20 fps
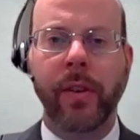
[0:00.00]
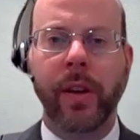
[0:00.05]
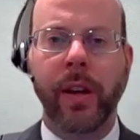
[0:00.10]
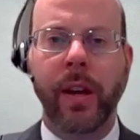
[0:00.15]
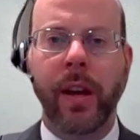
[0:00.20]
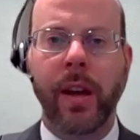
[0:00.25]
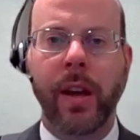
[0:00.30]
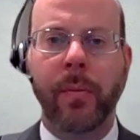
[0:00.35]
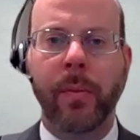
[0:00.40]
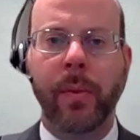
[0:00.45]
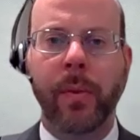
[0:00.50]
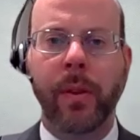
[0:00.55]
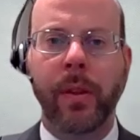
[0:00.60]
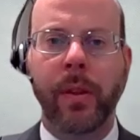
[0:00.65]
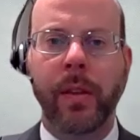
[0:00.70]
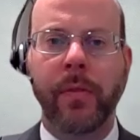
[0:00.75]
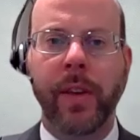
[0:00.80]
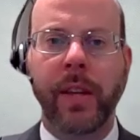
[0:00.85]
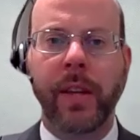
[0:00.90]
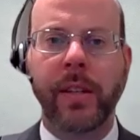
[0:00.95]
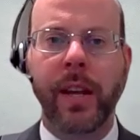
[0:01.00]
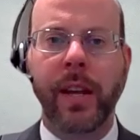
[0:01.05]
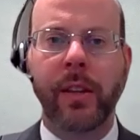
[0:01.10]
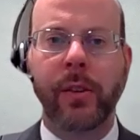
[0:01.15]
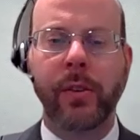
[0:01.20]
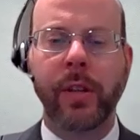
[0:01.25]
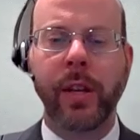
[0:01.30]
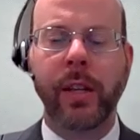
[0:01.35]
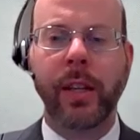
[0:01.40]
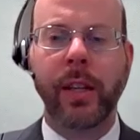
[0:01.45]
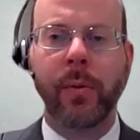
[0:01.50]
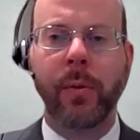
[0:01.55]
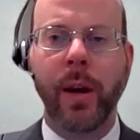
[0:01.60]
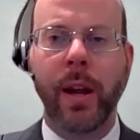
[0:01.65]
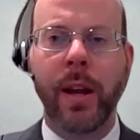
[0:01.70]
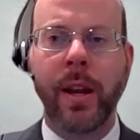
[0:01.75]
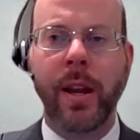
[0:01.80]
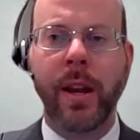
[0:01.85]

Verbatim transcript: um, Yvette Taylor and Dudley White.